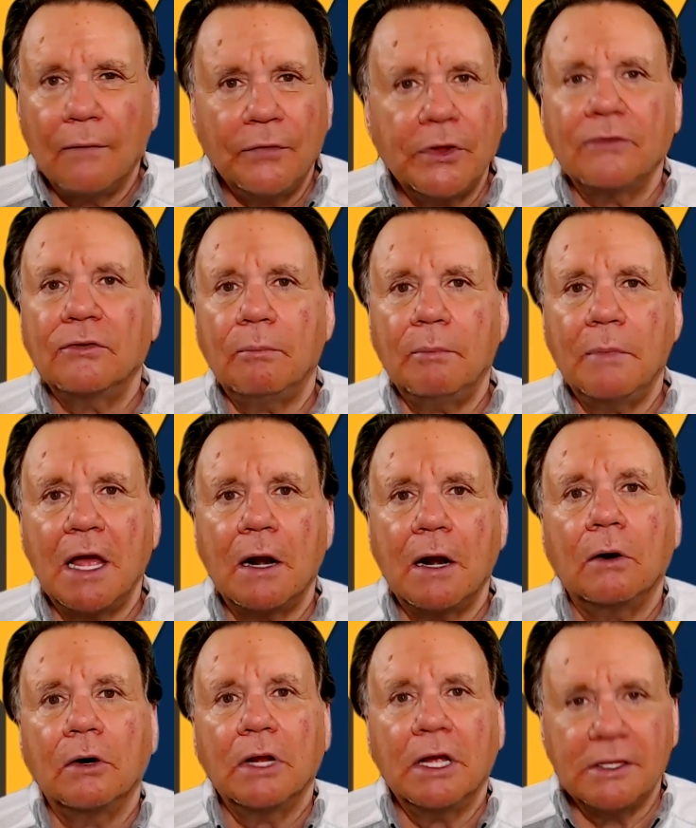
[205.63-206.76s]
Doesn't
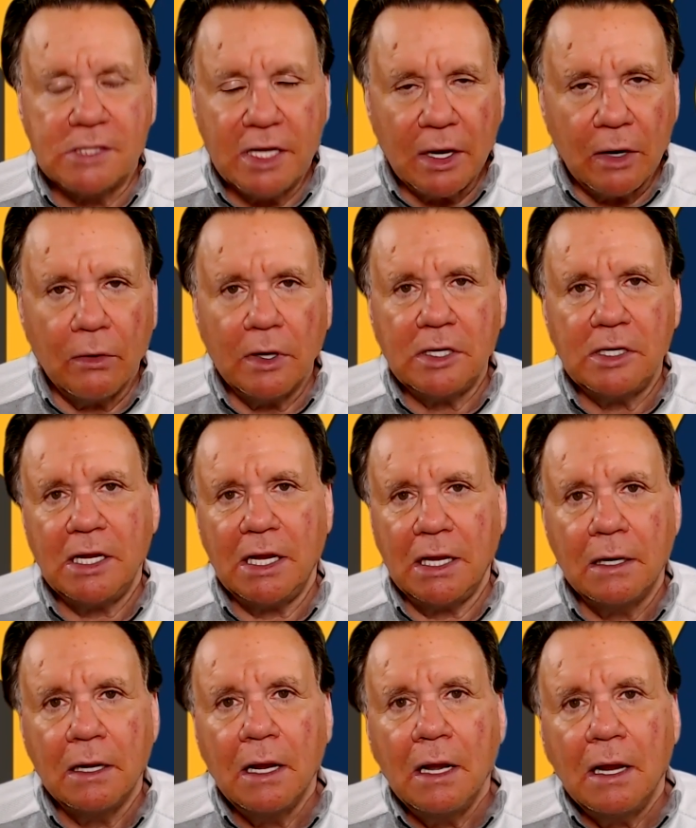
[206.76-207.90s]
matter. It's
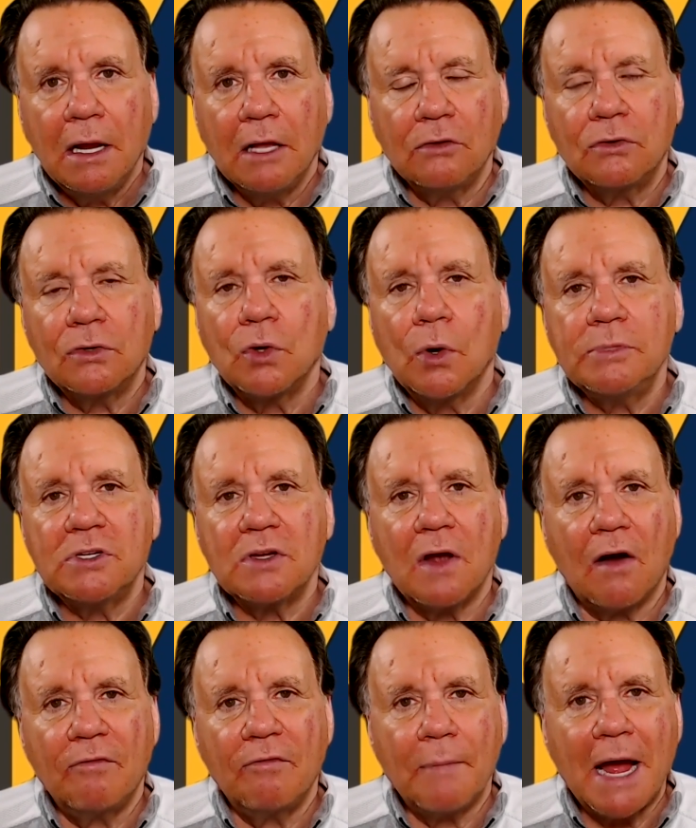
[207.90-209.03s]
guaranteed. In terms
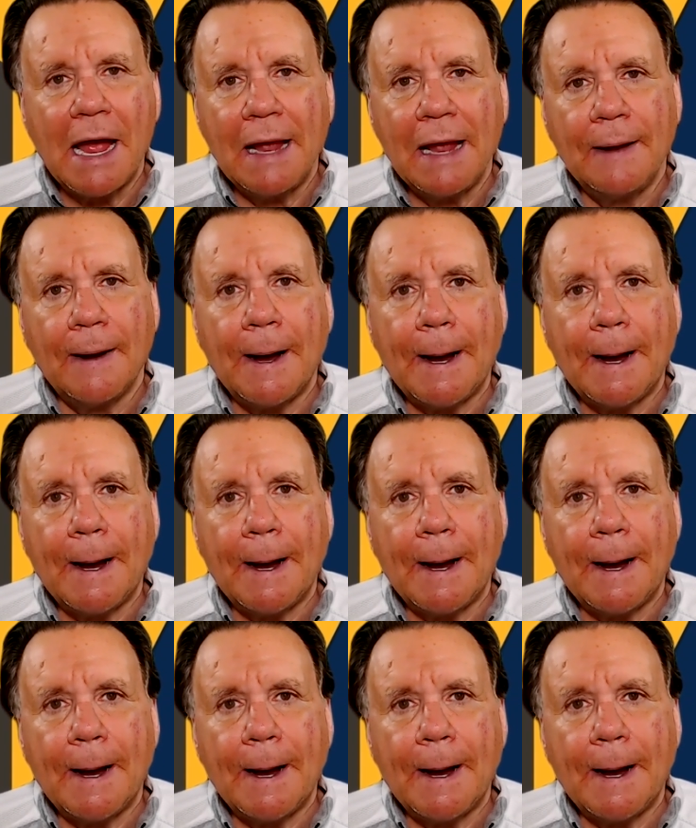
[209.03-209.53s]
of my